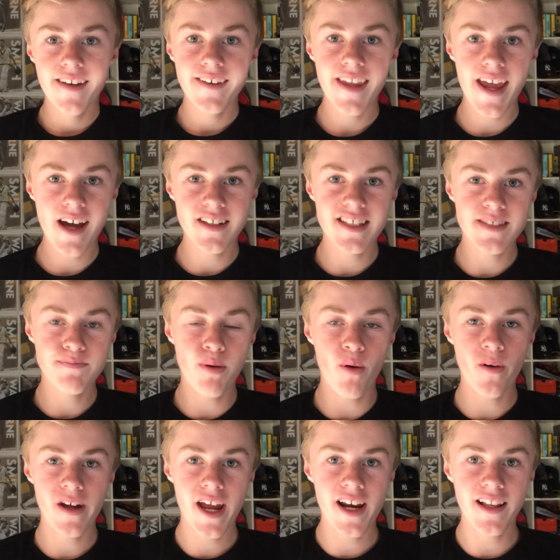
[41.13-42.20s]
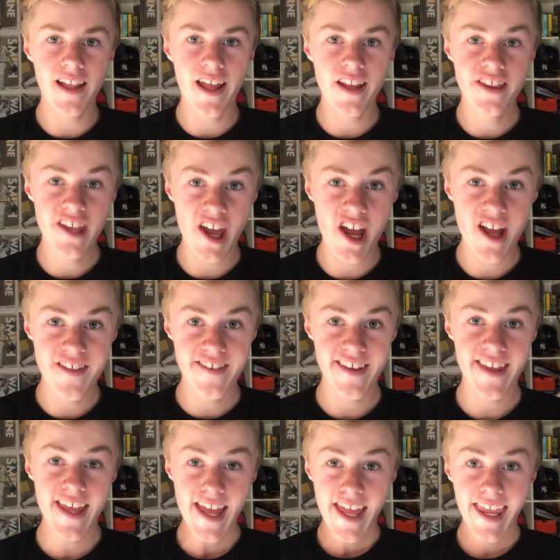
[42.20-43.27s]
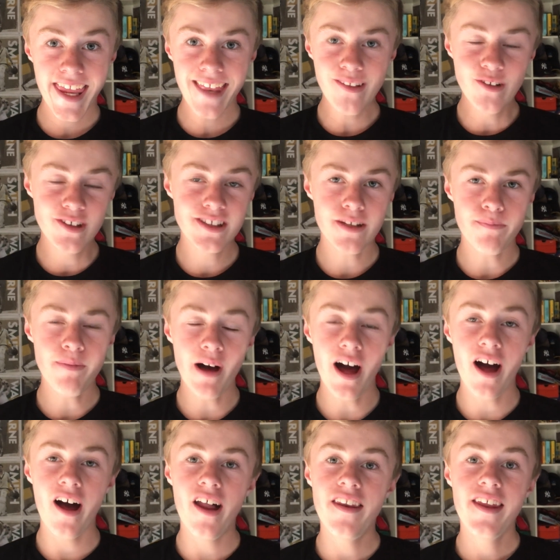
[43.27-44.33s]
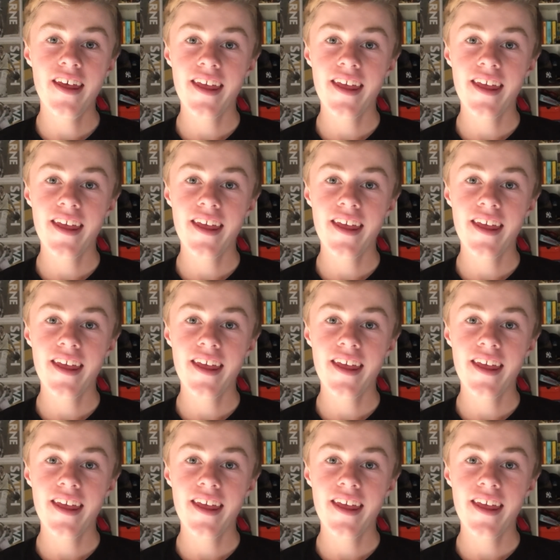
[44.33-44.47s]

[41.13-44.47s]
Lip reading: Now this Port Adelaide Guernsey, it looks the part.